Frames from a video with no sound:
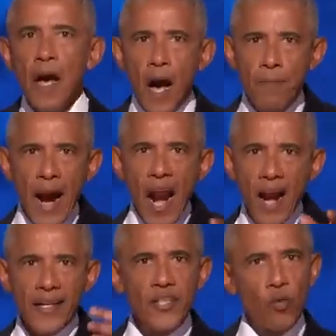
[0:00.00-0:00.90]

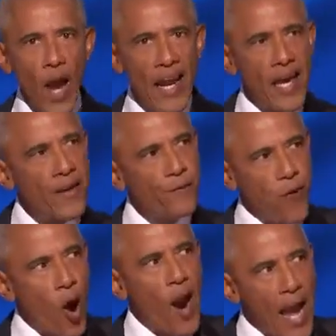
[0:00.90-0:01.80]
America's ready
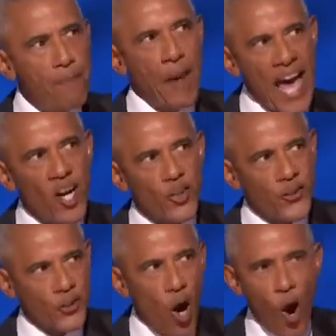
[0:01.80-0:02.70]
for a better
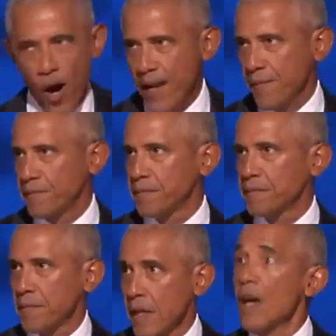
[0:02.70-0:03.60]
story.
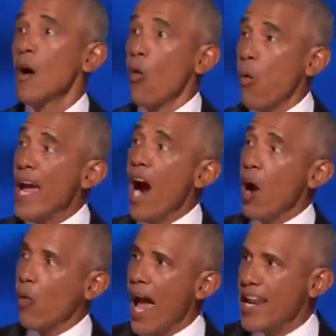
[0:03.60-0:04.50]
We
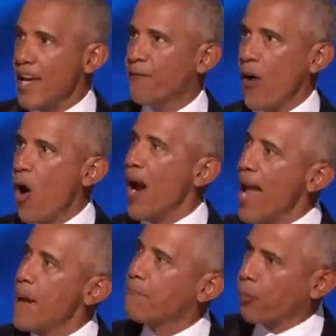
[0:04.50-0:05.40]
are ready for
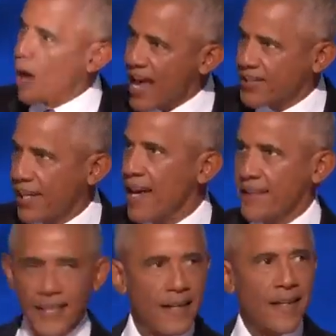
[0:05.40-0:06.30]
a
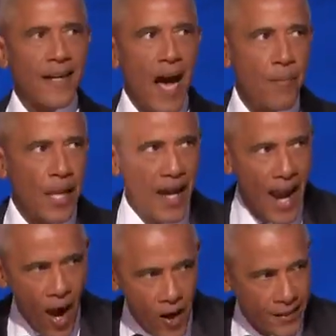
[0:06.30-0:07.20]
president, Kamala
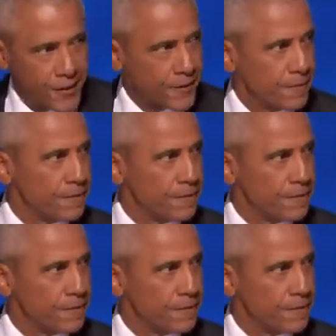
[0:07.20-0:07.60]
Harris.